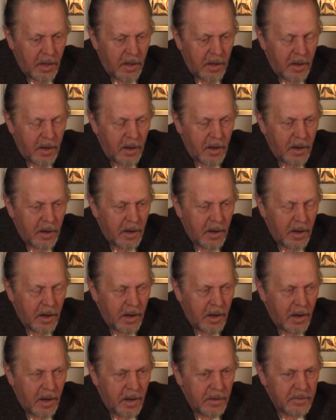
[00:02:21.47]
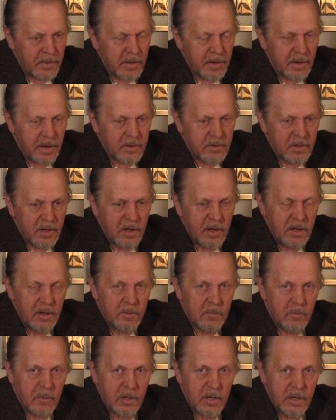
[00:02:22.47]
Uh, I think as
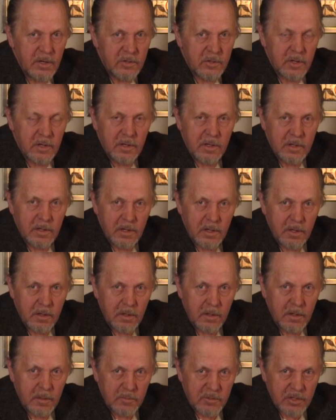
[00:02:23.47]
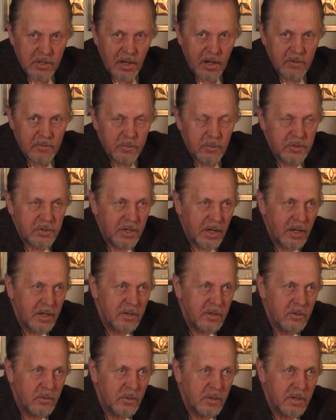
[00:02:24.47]
he, Easton himself will
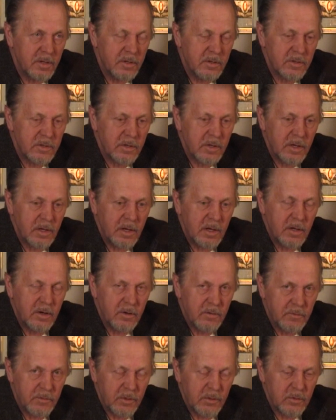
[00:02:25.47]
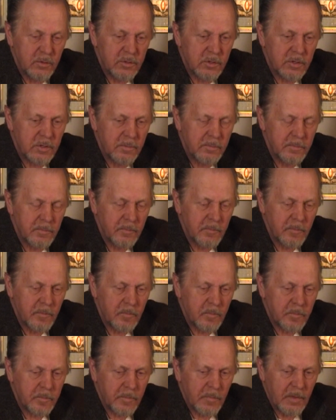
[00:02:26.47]
tell you in his interviews,
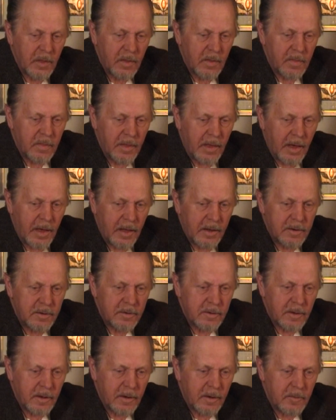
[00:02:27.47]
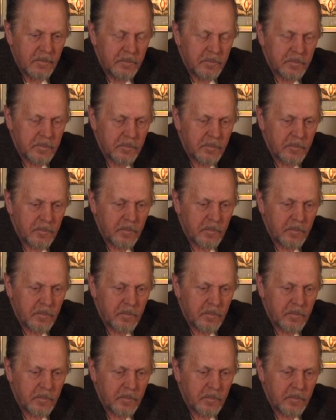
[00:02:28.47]
that um,